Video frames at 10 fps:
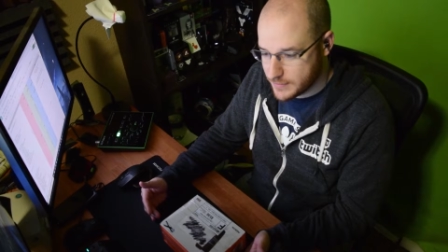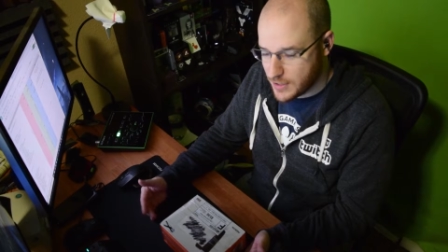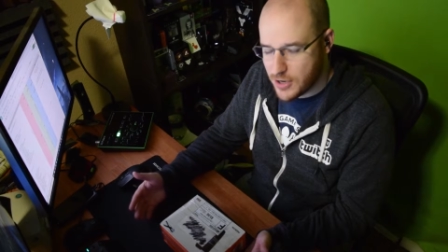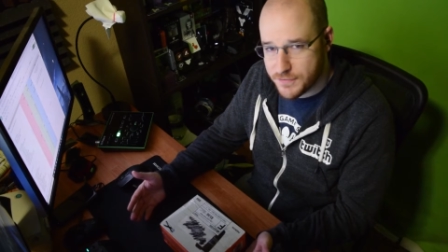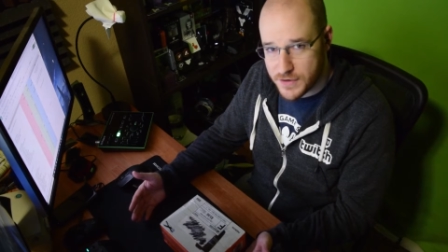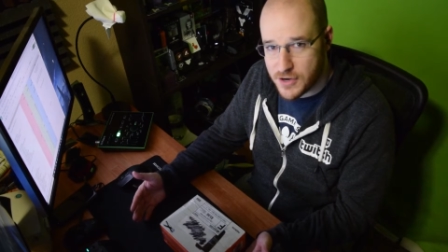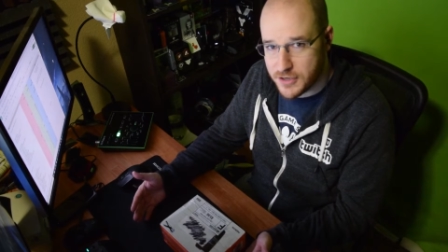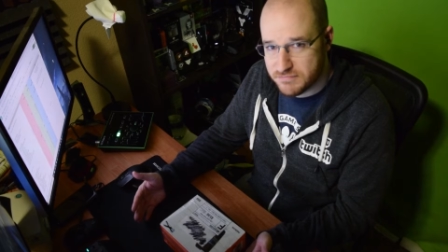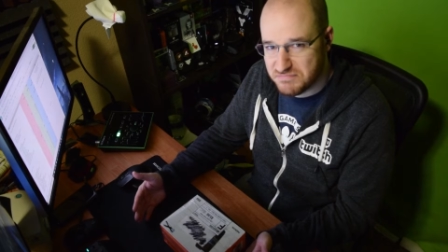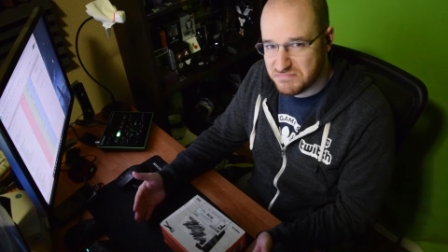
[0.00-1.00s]
off and
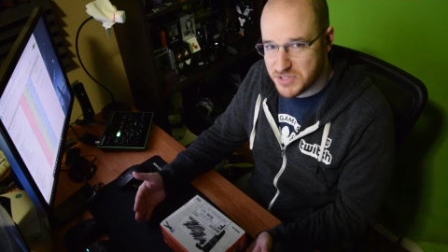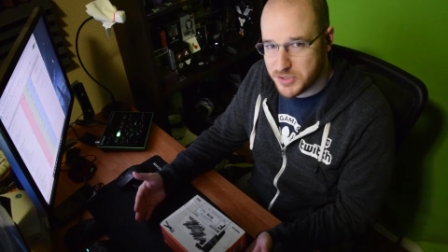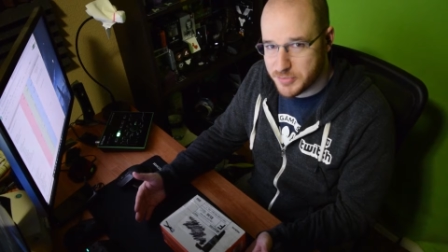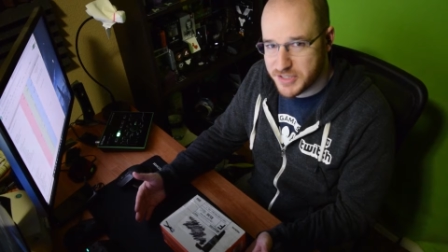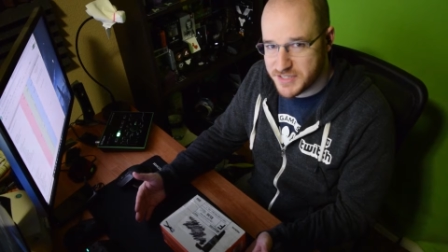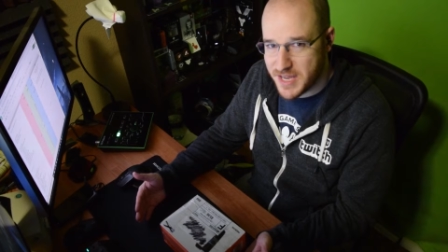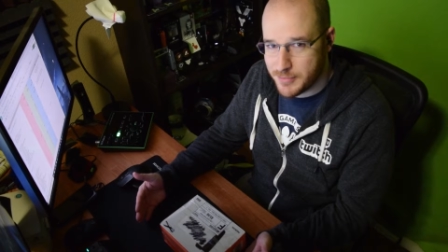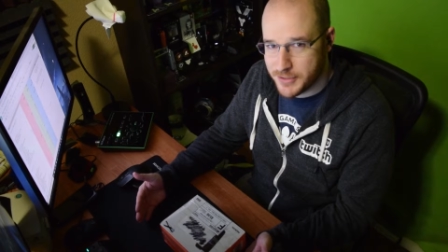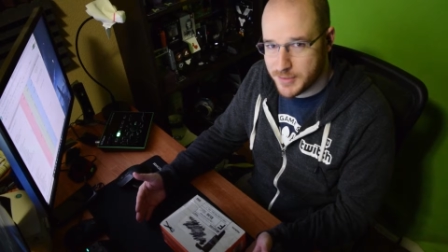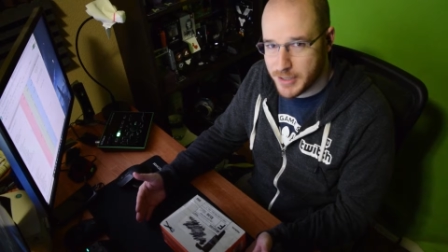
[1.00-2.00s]
on a little bit of time
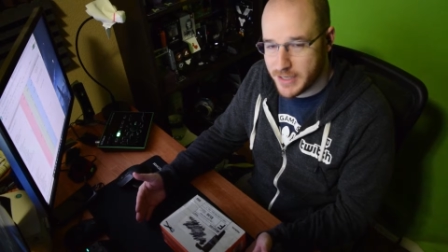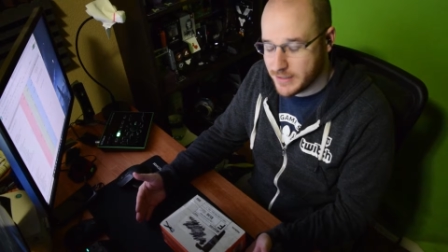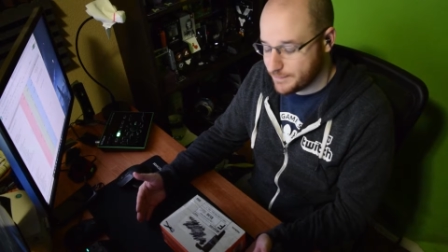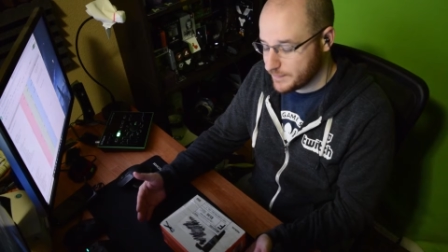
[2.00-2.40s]
on eBay,